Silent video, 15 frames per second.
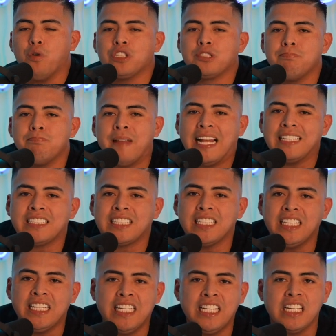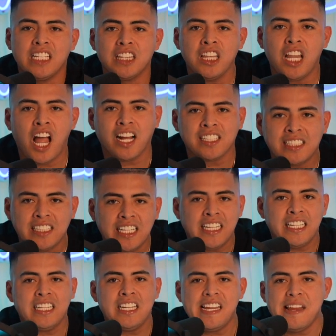mentally locked
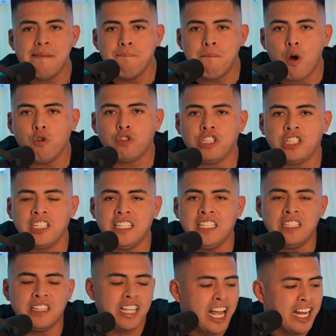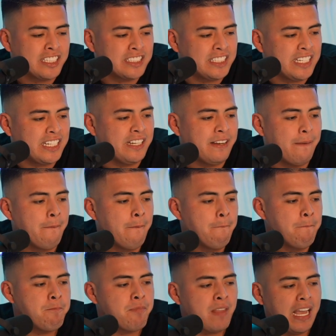in, emotionally locked in,
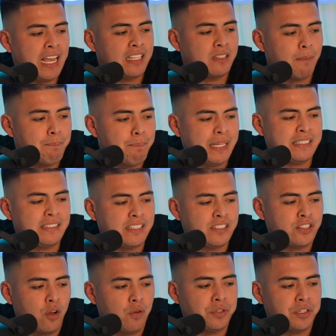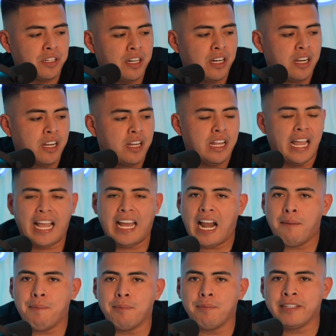and the business owner, and I
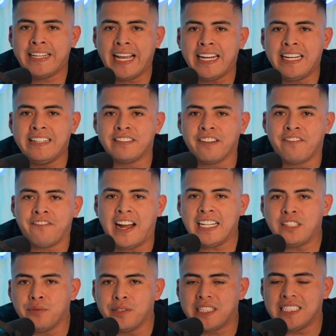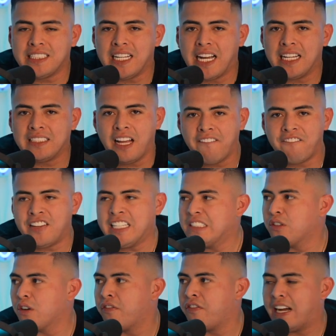remember getting into fights with these guys, not
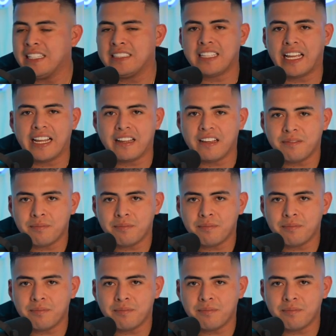physical fights, like